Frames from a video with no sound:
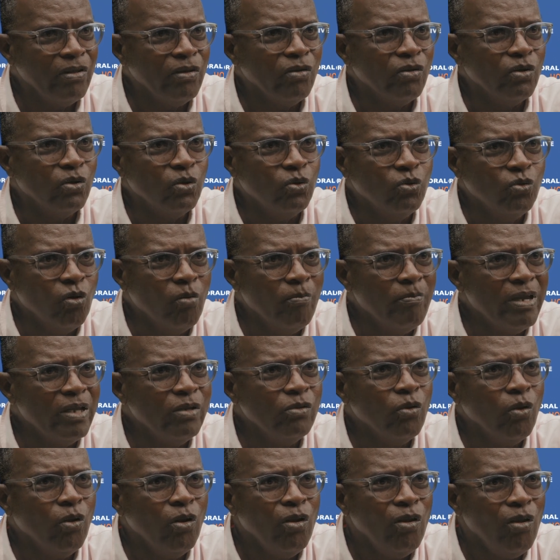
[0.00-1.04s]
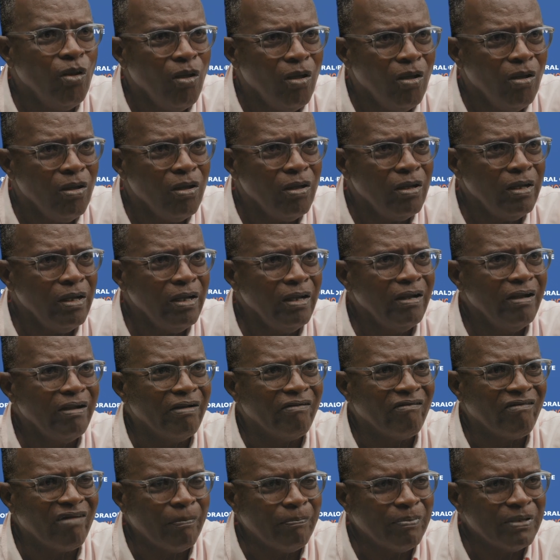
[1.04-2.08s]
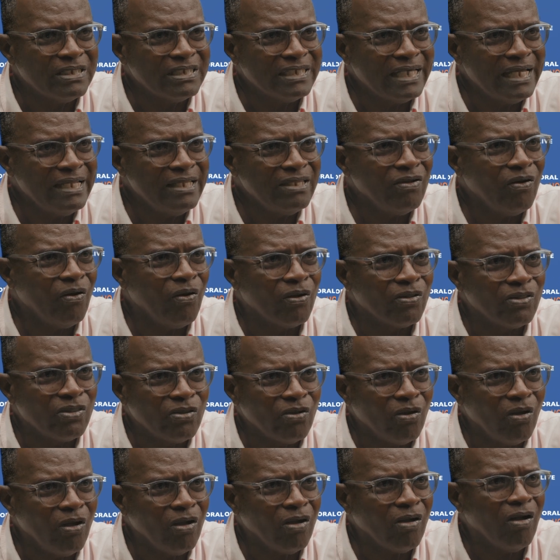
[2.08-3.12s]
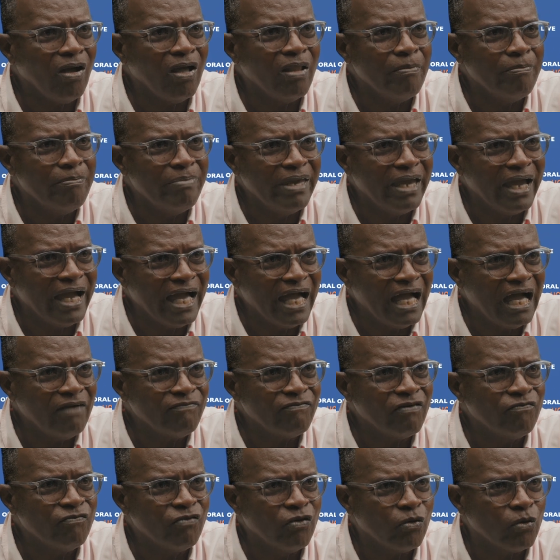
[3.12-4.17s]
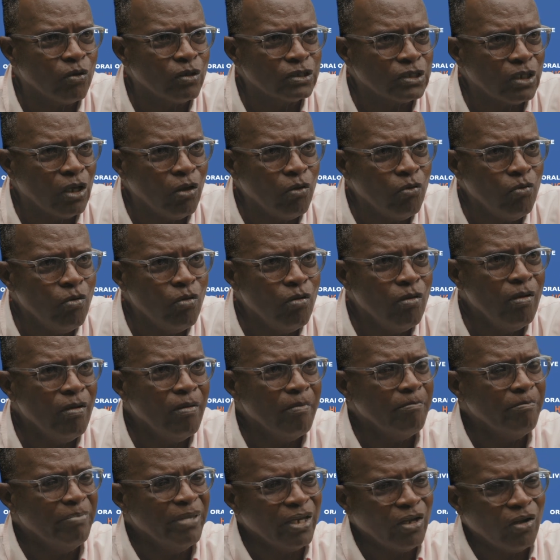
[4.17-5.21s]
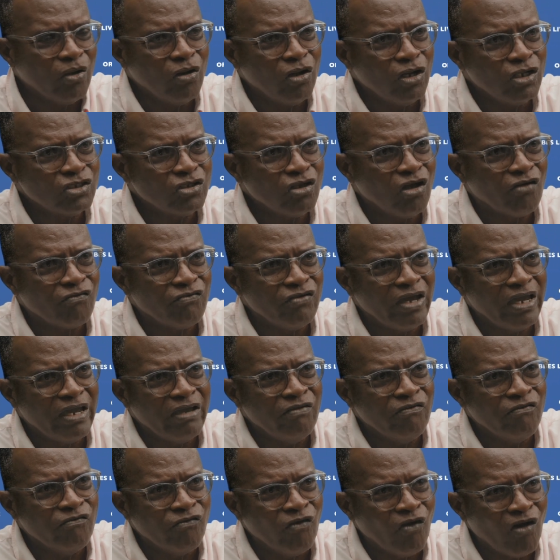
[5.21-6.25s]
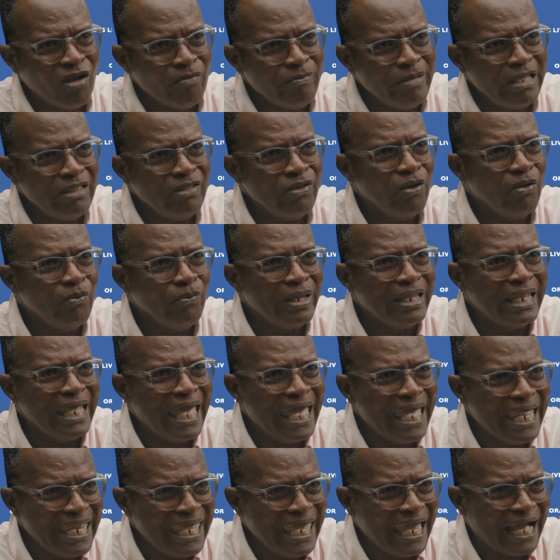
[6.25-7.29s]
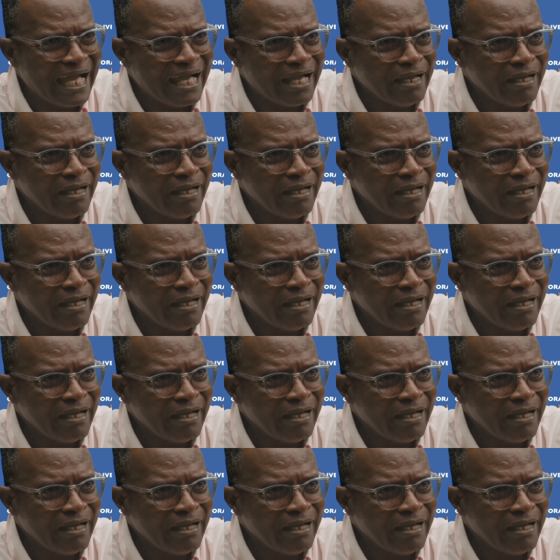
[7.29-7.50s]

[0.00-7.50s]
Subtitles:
you may no longer represent or talk on behalf of Curacao because of your involvement with ENIA.